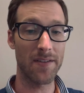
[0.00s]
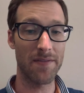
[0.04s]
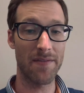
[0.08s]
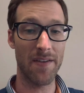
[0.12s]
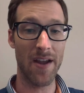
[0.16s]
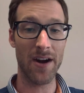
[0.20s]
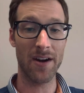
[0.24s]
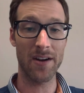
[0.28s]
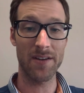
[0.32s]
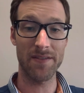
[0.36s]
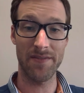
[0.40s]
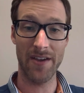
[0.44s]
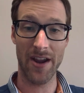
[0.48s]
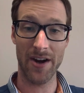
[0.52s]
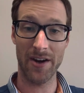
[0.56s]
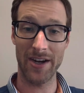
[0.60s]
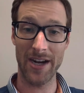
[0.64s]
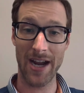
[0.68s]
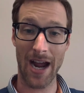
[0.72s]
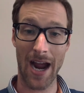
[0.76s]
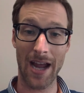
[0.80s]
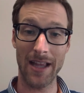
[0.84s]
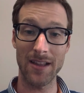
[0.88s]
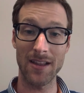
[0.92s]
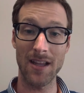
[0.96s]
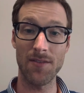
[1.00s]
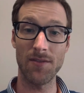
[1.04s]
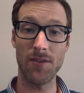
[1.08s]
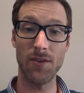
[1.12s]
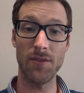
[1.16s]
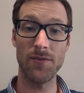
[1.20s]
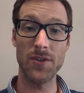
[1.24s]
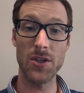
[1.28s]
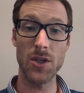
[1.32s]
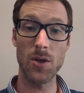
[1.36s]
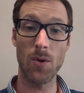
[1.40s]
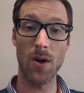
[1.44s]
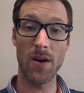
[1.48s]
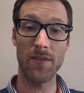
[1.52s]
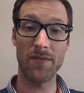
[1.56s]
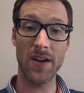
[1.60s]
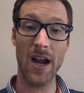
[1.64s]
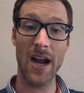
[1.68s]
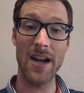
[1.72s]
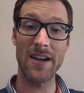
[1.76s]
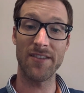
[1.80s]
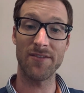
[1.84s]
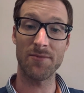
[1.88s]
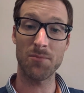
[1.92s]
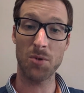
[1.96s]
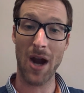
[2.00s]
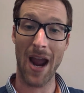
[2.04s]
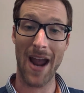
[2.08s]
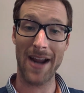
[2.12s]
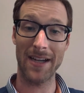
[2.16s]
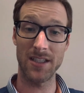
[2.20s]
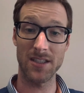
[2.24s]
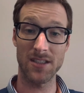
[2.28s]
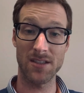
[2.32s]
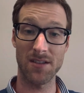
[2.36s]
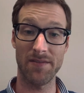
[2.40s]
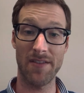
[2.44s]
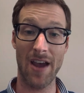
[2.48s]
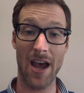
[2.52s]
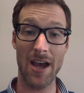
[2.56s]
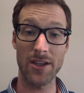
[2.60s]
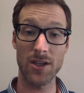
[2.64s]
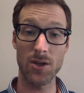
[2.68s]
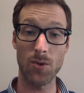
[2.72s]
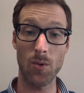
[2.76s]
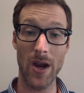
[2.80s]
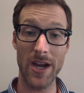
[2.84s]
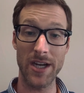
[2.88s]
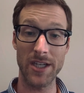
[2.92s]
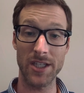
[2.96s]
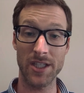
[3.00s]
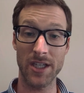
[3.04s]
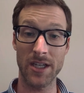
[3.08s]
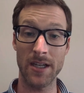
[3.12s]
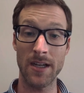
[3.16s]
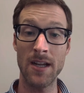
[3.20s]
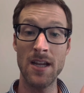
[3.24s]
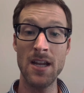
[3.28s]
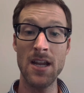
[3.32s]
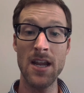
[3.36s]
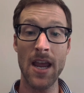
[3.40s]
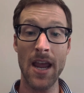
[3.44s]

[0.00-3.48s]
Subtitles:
very, very high level view of kind of practice evaluation